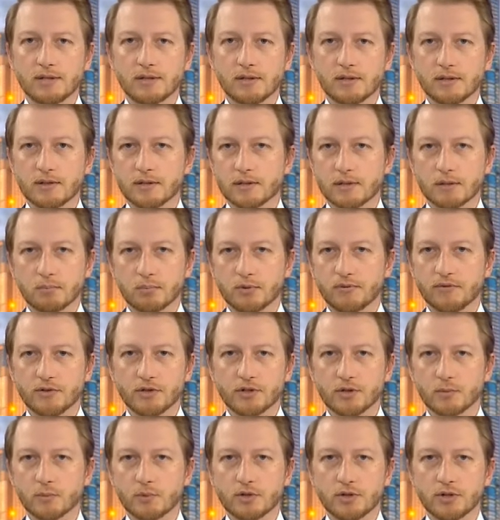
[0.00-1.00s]
This is a
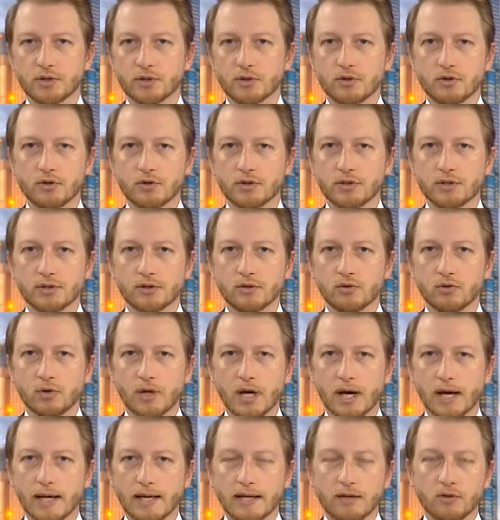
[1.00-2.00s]
provision which is used
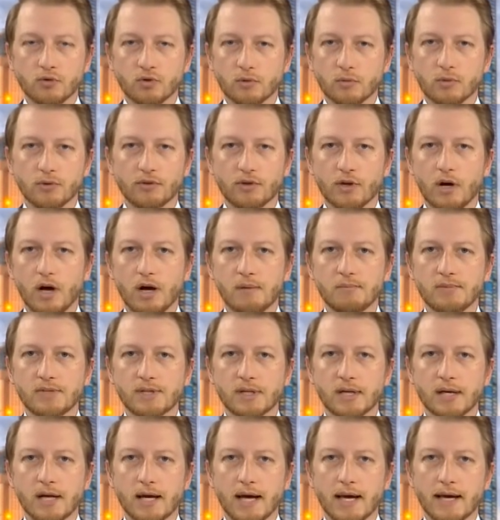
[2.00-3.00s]
in normal times,
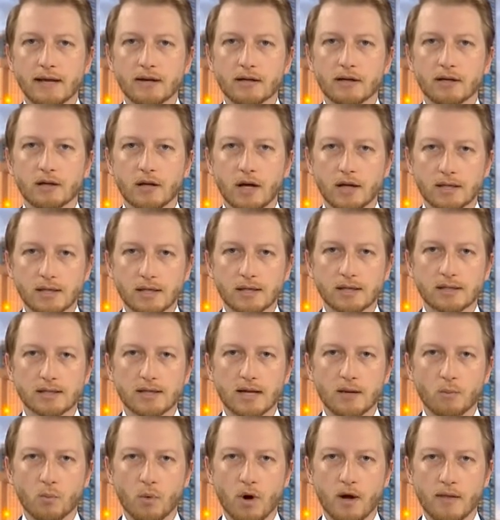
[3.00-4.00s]
and I'd like to
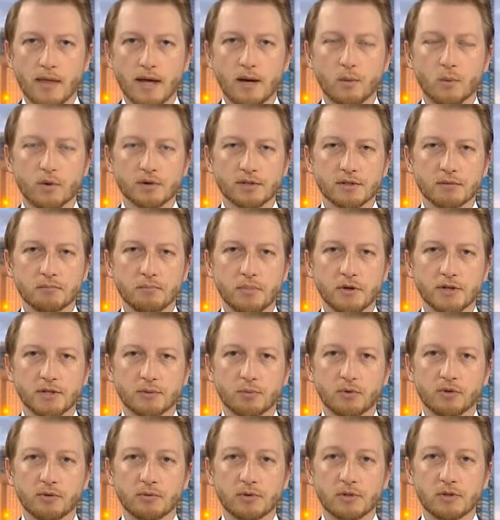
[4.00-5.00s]
understand why that wasn't
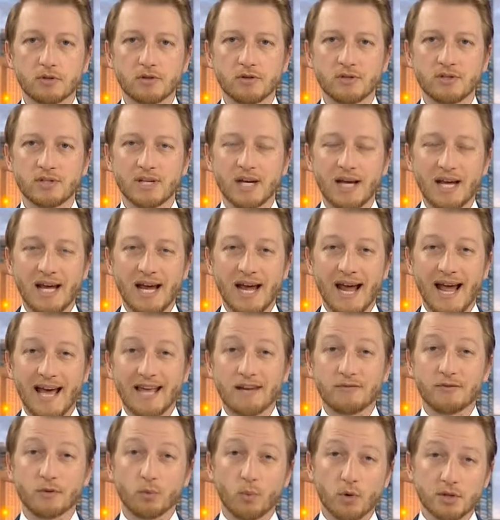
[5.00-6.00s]
possible to be used. And
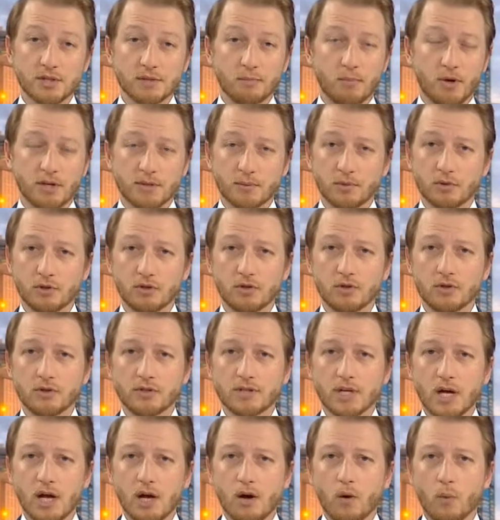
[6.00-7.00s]
if it wasn't possible to
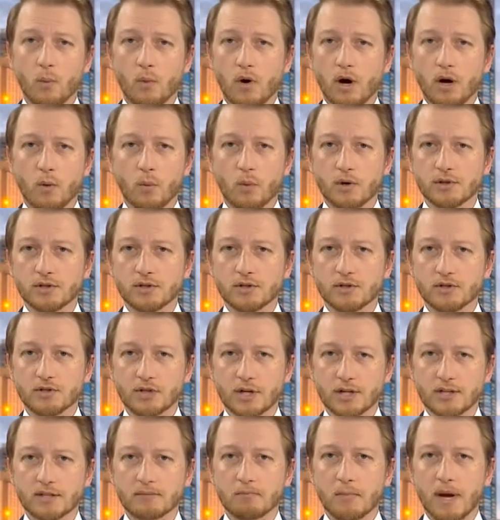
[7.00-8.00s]
use, why it wasn't
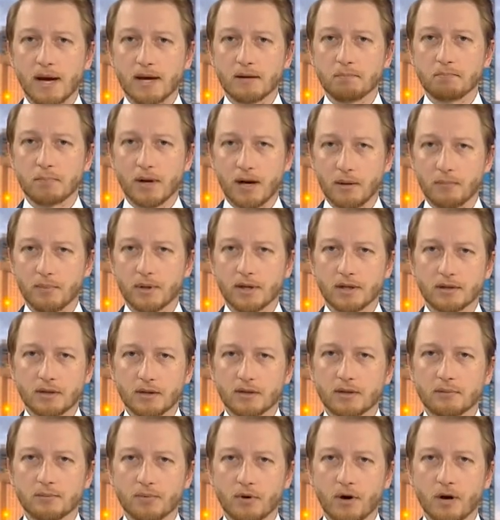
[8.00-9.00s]
just made public
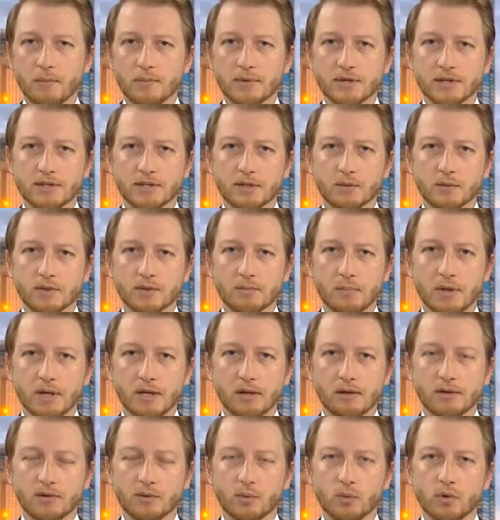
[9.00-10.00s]
that the Prime Minister was
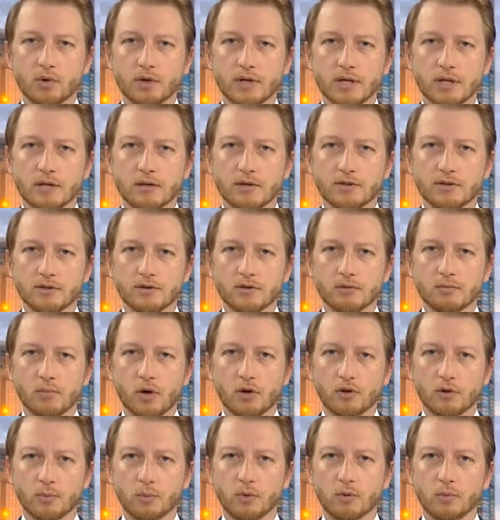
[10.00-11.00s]
being sworn into
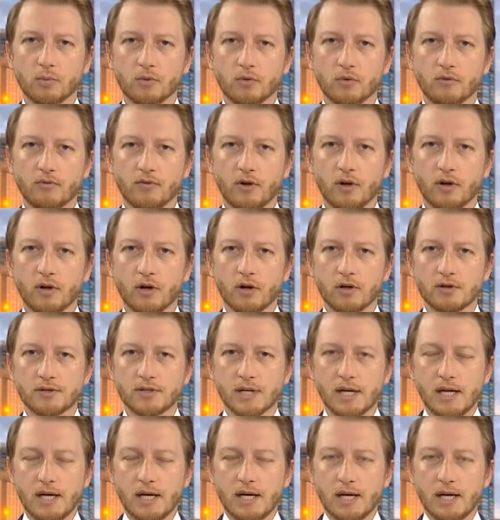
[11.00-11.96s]
multiple portfolios.